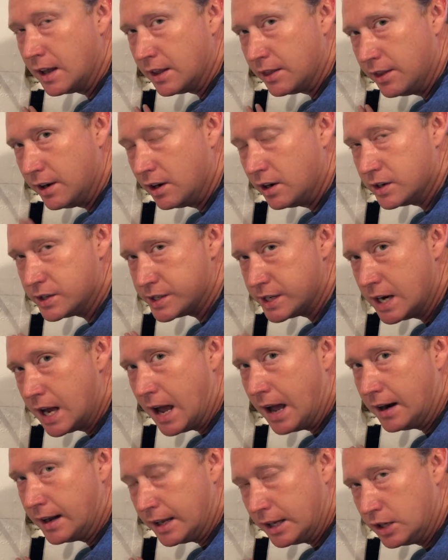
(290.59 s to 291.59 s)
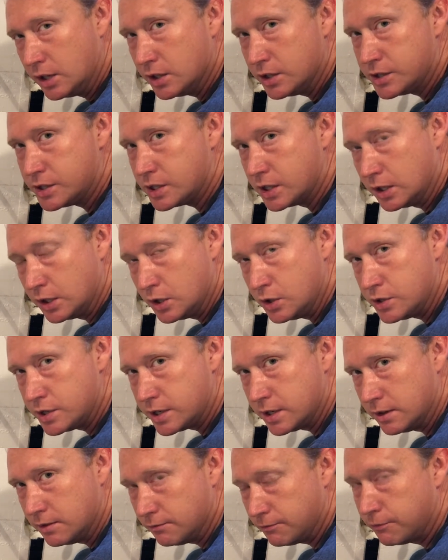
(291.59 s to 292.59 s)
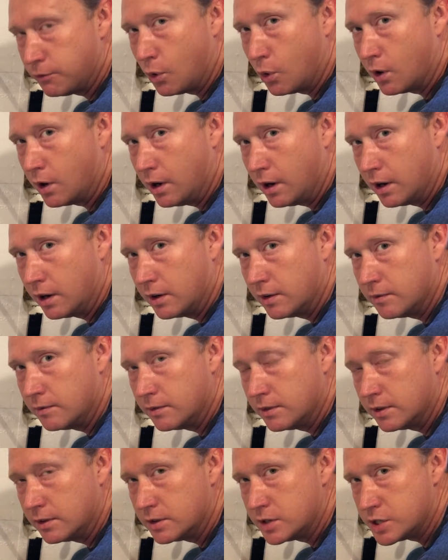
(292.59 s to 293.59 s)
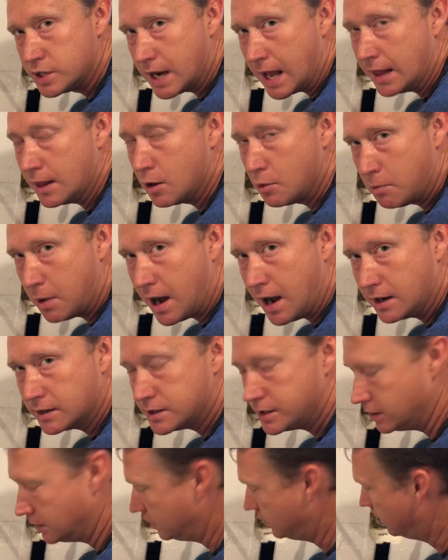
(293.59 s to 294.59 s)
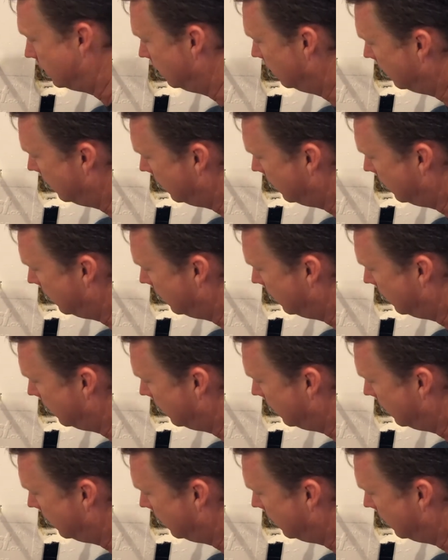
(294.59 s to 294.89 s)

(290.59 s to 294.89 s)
there is not a good solution for shallow boxes